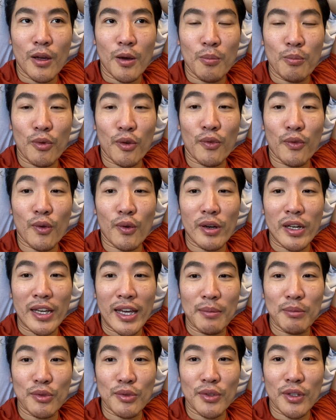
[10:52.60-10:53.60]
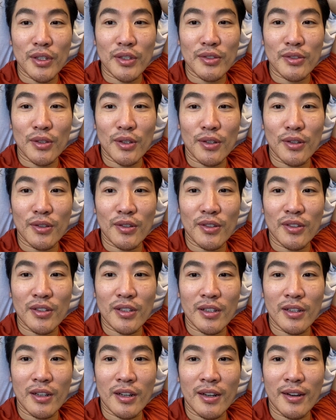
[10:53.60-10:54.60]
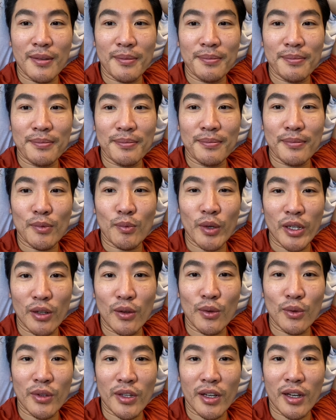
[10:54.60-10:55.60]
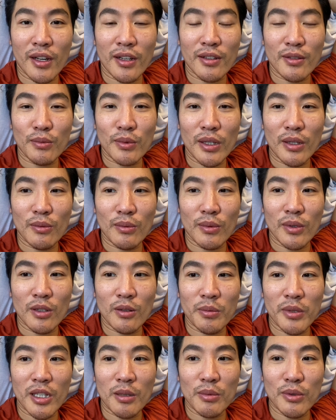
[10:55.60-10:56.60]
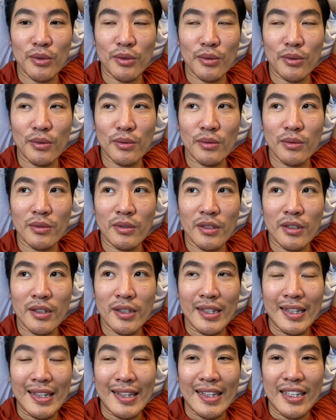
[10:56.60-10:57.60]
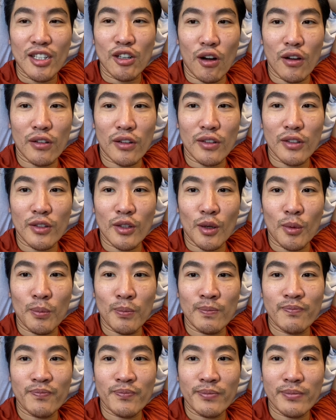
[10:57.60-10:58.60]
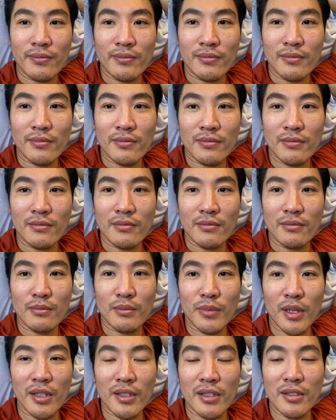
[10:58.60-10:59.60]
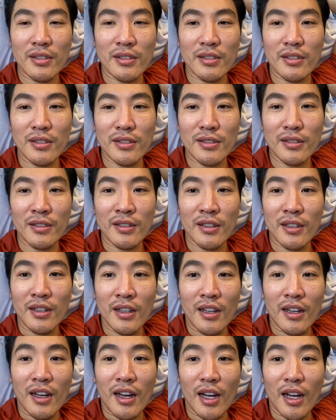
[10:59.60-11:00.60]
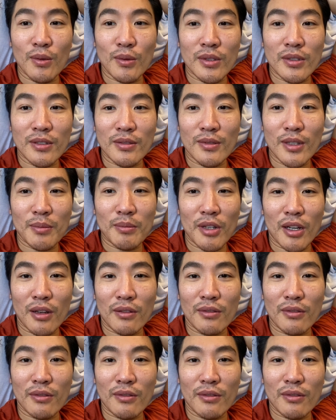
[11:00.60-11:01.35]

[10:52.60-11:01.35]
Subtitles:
before we came to this earth, we know that we will be able to conquer them. But this is just, I'm not